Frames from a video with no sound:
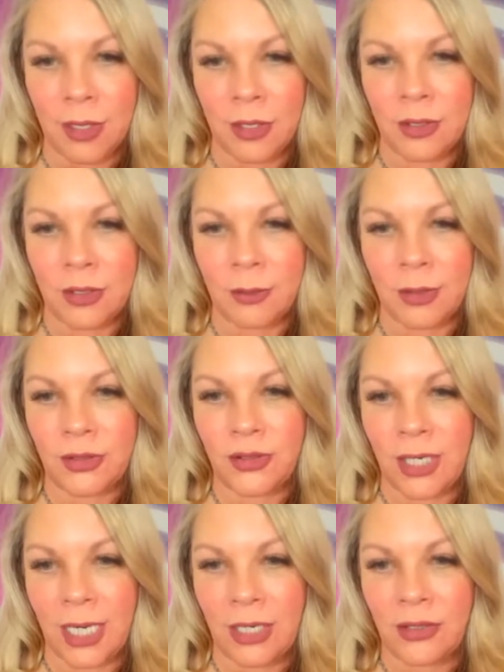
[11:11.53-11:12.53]
So much
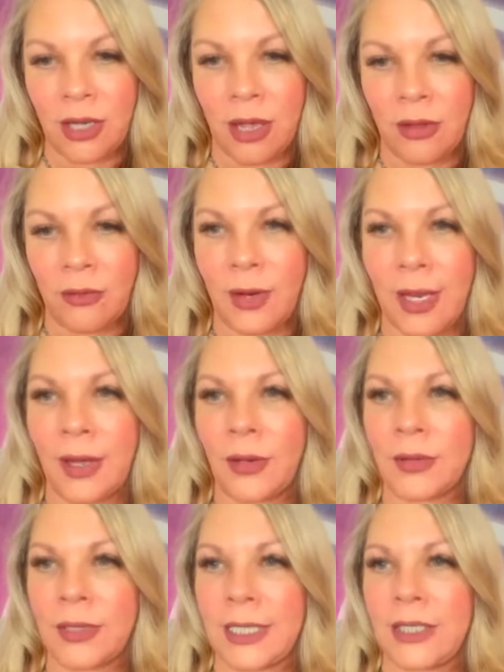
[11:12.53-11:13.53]
change all
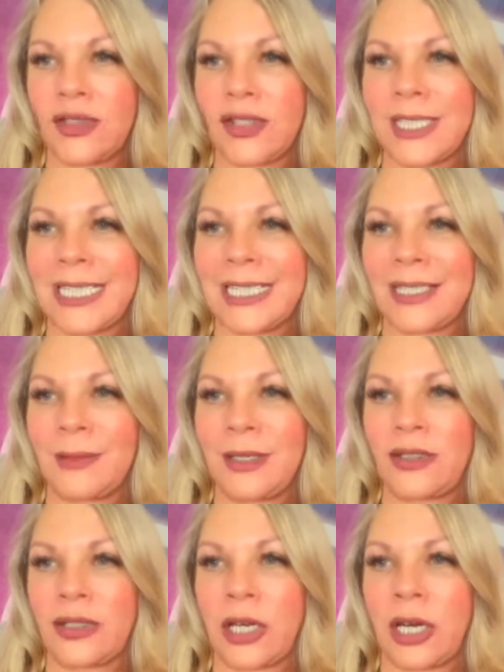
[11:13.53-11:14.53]
around. Interesting to be
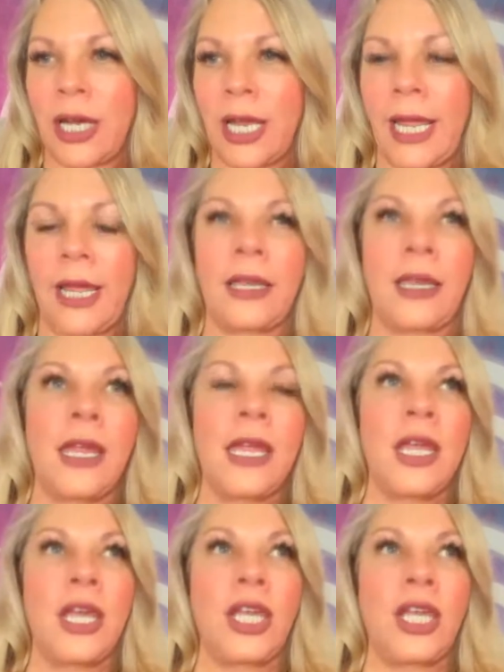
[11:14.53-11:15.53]
sure. And,
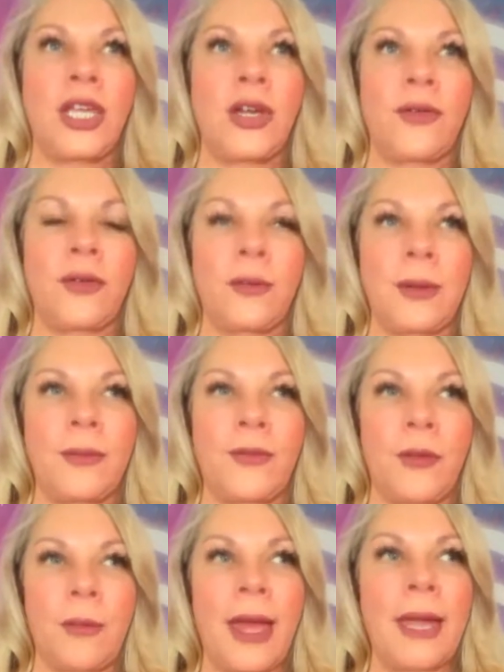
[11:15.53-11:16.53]

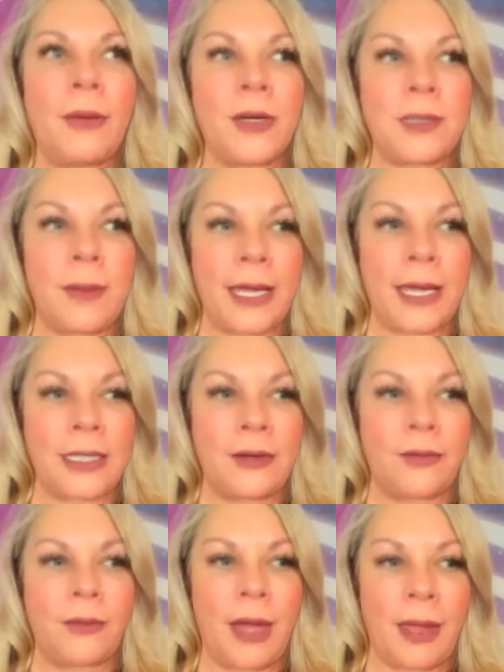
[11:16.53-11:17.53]
from my
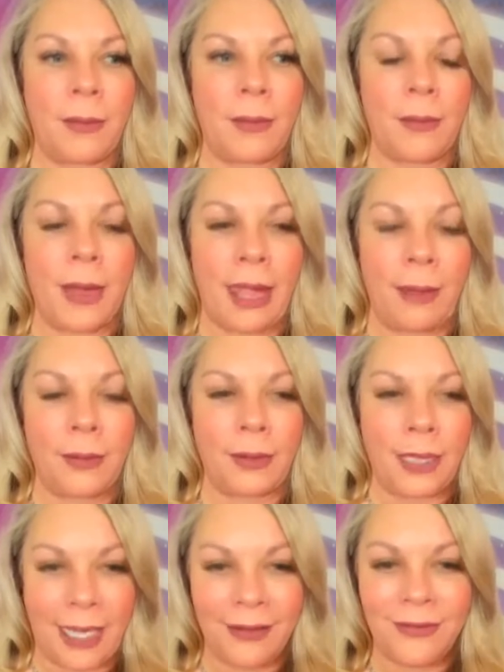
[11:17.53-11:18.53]
perspective, my
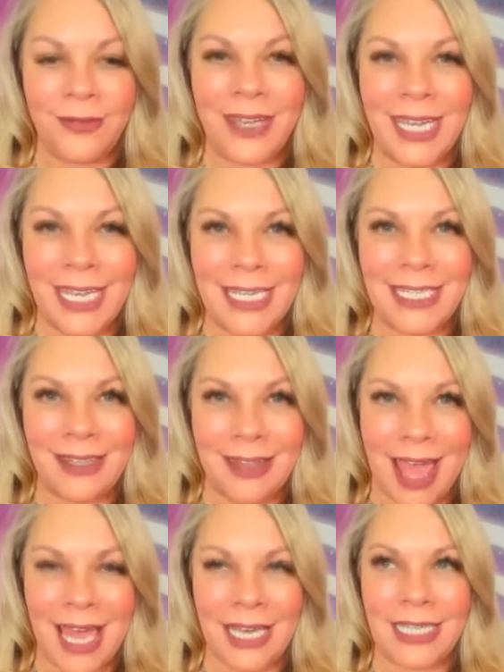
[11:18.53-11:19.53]
belief is
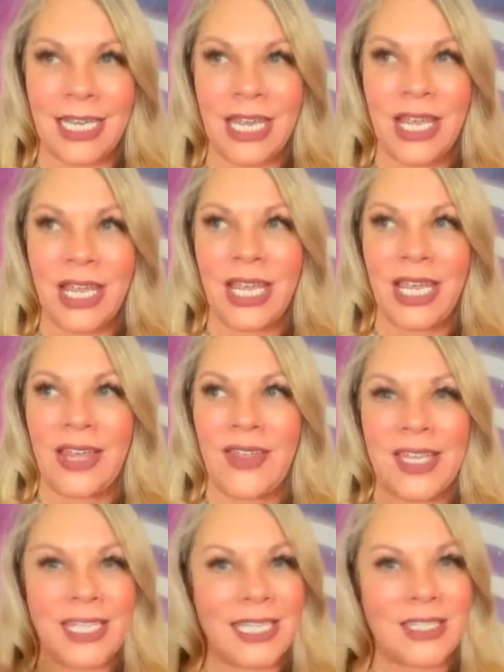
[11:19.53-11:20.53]
that
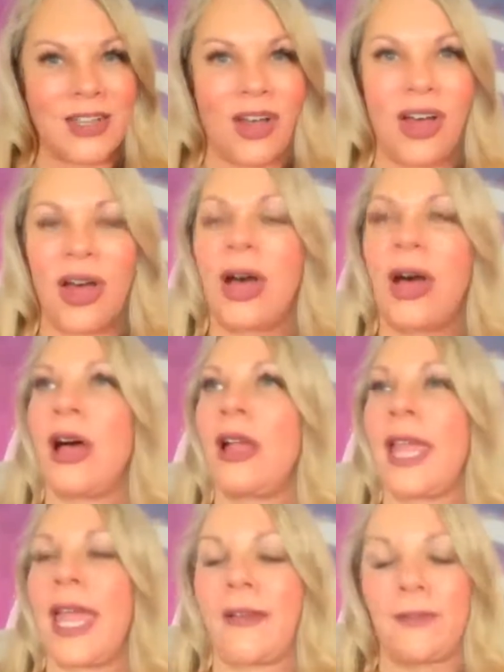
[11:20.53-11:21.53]
this is
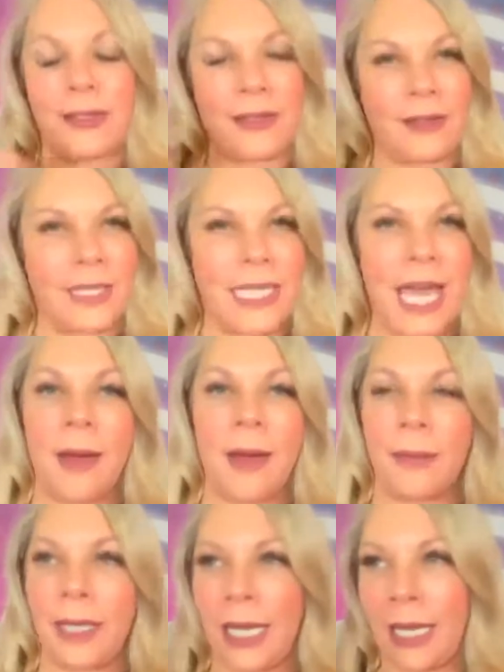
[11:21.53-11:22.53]
everything that's
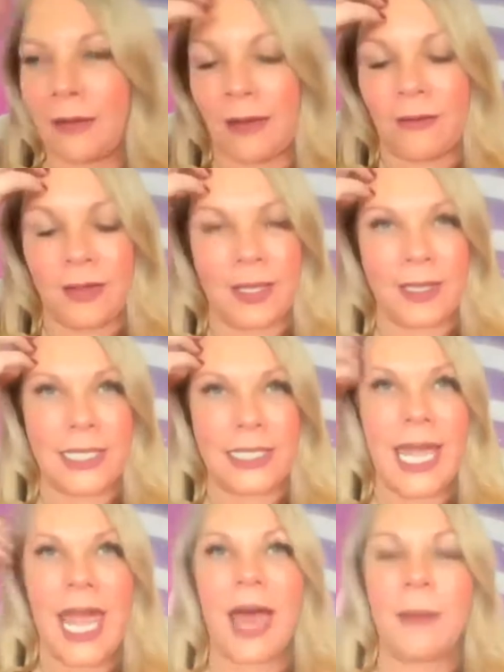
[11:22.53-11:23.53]
happening, everything that's
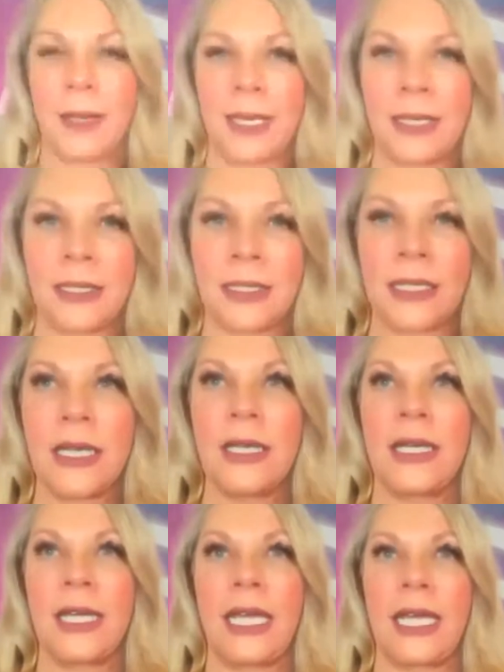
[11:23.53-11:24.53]
happened
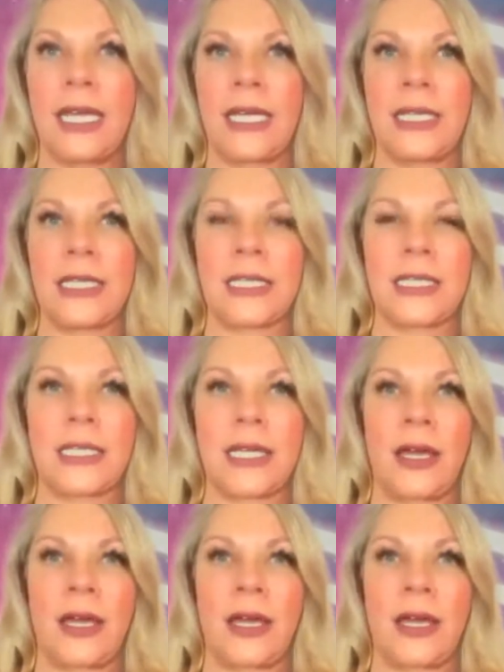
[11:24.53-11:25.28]
is